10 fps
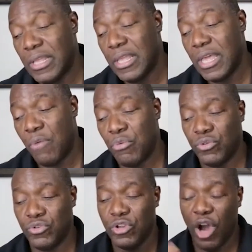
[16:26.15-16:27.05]
I
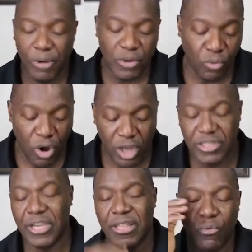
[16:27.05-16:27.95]
would normally walk
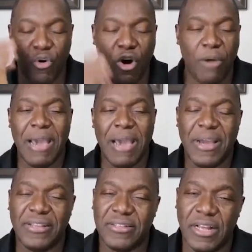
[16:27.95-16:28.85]
together. I walked by
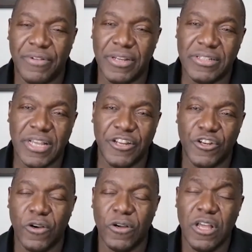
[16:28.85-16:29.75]
myself and I said, you
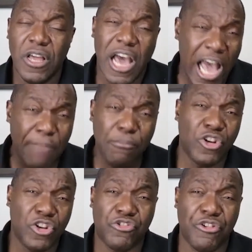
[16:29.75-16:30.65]
know, I'm going to
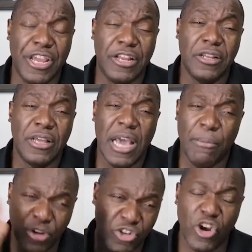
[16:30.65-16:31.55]
train. I'm
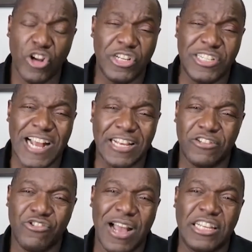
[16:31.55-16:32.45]
going to join the track,
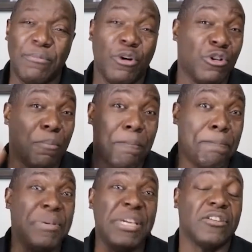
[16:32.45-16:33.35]
track team. I'm going to
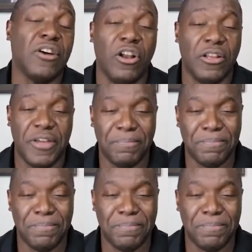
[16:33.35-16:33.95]
beat all of them.